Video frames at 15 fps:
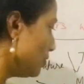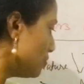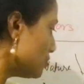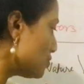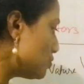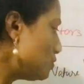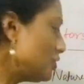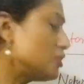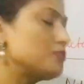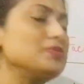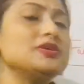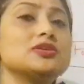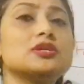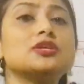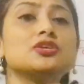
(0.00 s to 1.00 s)
So it
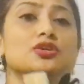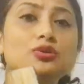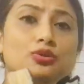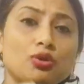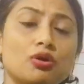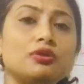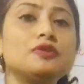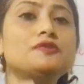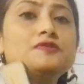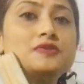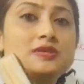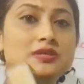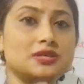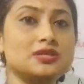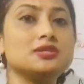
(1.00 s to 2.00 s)
means there is a lot of
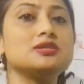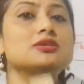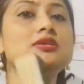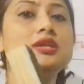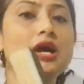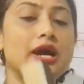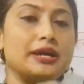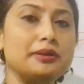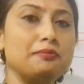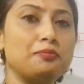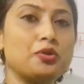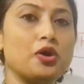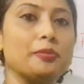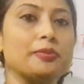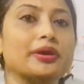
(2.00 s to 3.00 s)
seasonal
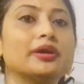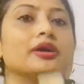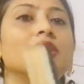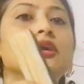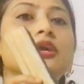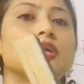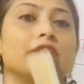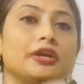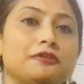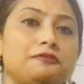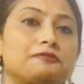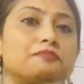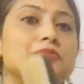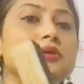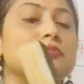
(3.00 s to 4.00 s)
unemployment if
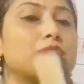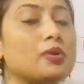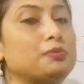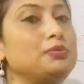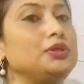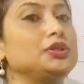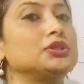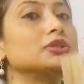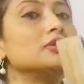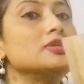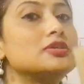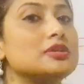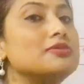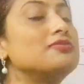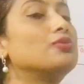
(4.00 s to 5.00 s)
the population
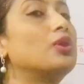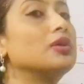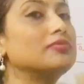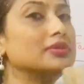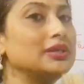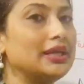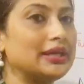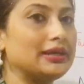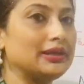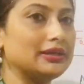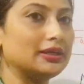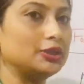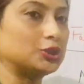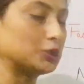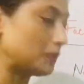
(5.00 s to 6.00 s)
is involved in
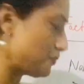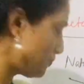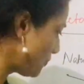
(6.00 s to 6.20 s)
agriculture.